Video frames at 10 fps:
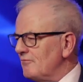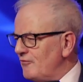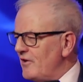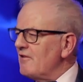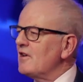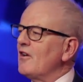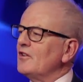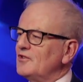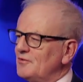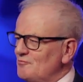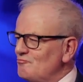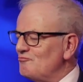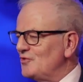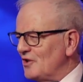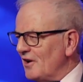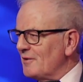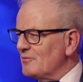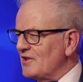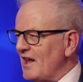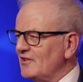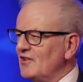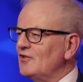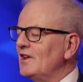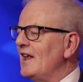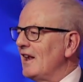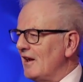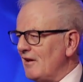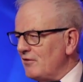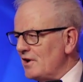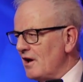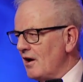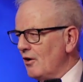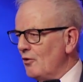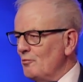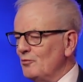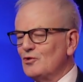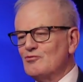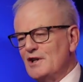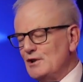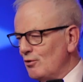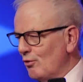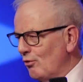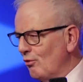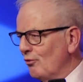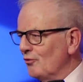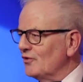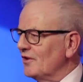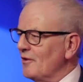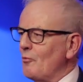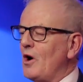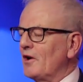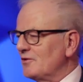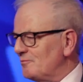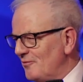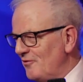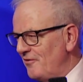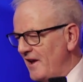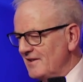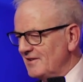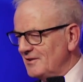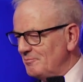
very nice circumstances, lovely homes, green lawns, and the white fence,